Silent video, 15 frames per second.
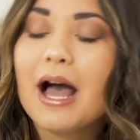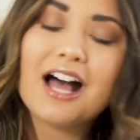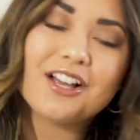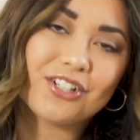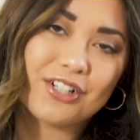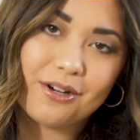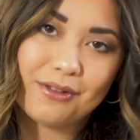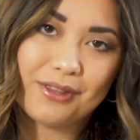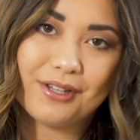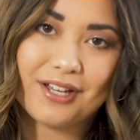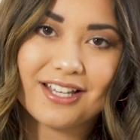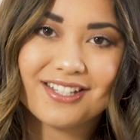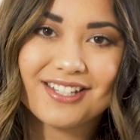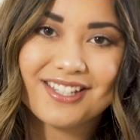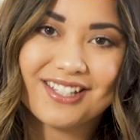I'll share it with you
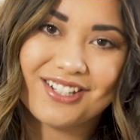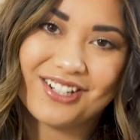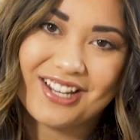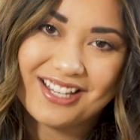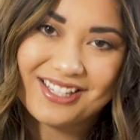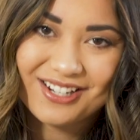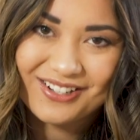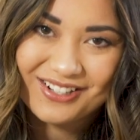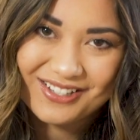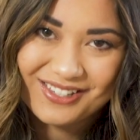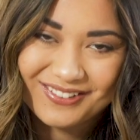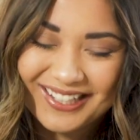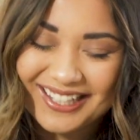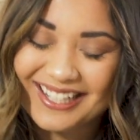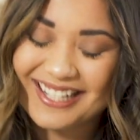guys, just to let you guys know how
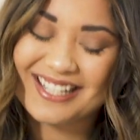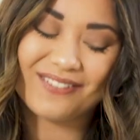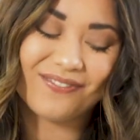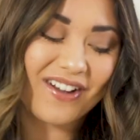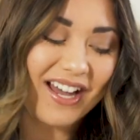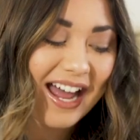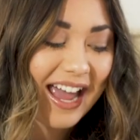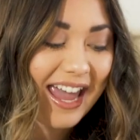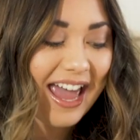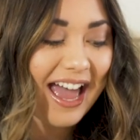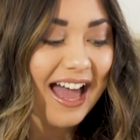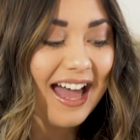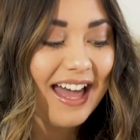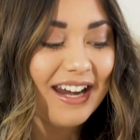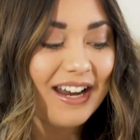sweet it is. But I
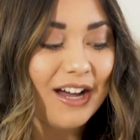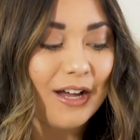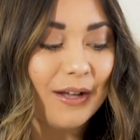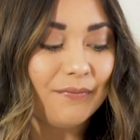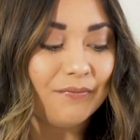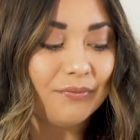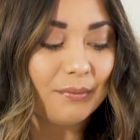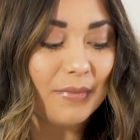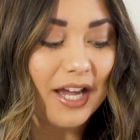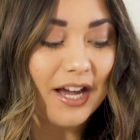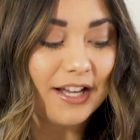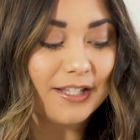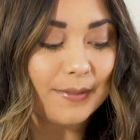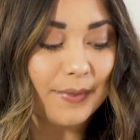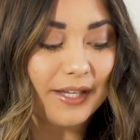had my
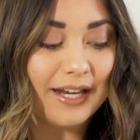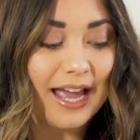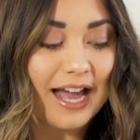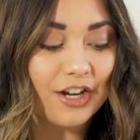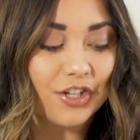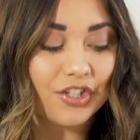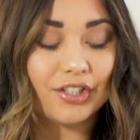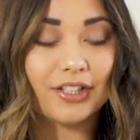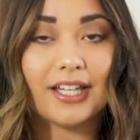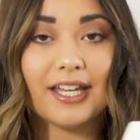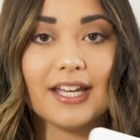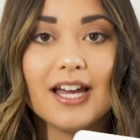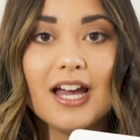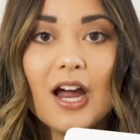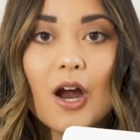husband
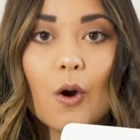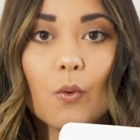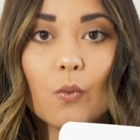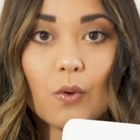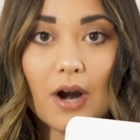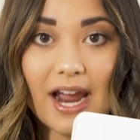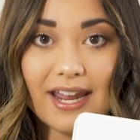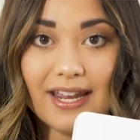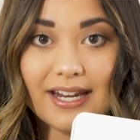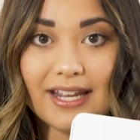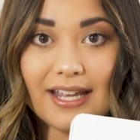actually write